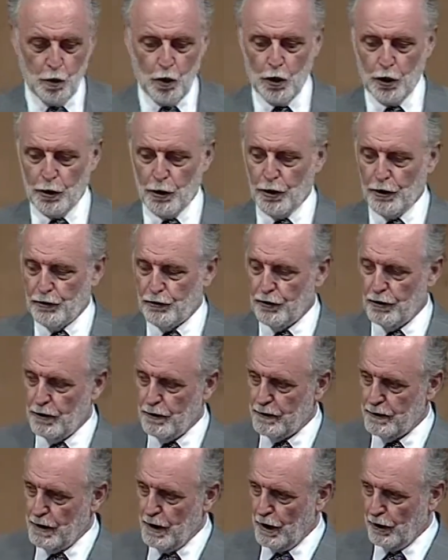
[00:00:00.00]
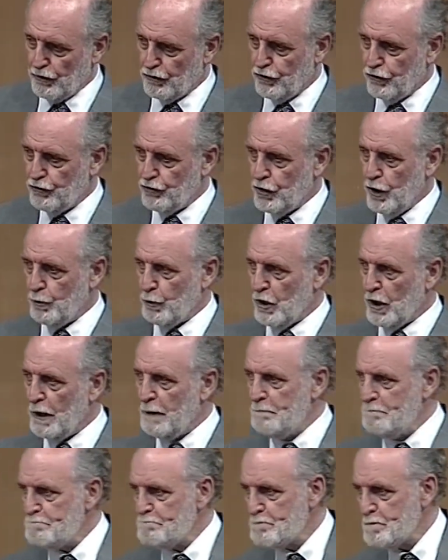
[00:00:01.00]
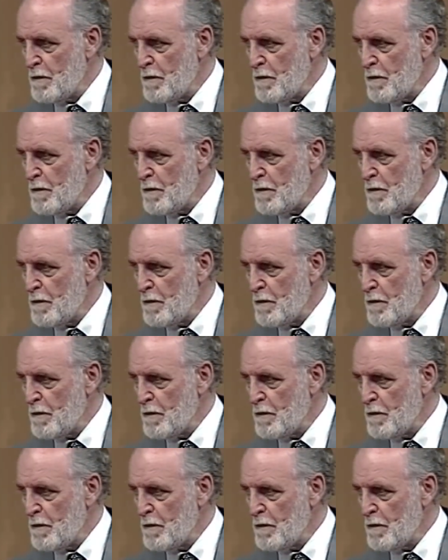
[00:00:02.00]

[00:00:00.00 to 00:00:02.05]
war on Nazi Germany,